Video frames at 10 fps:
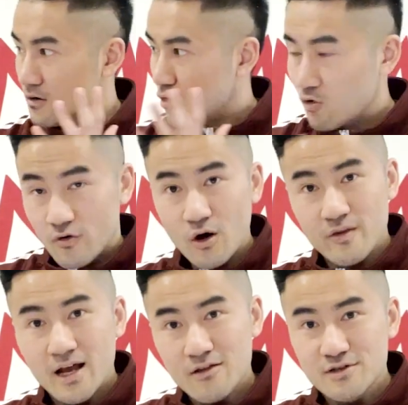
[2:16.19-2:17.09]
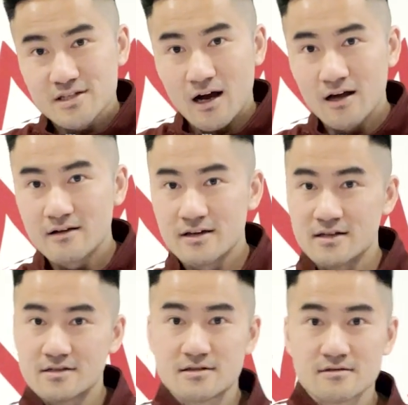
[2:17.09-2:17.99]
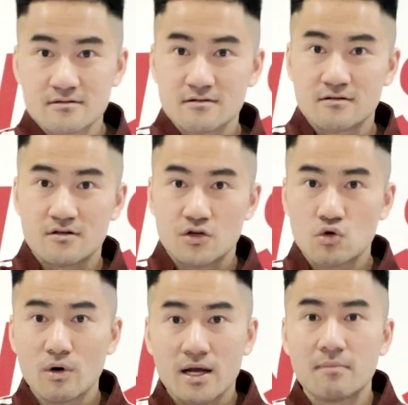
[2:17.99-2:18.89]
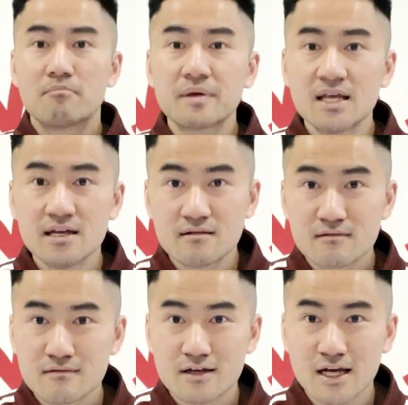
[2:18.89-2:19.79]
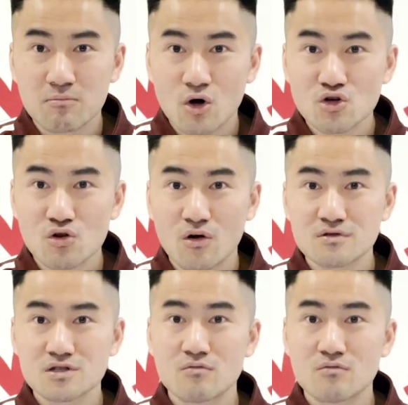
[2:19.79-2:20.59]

Over on the other side is you want to compete in martial arts.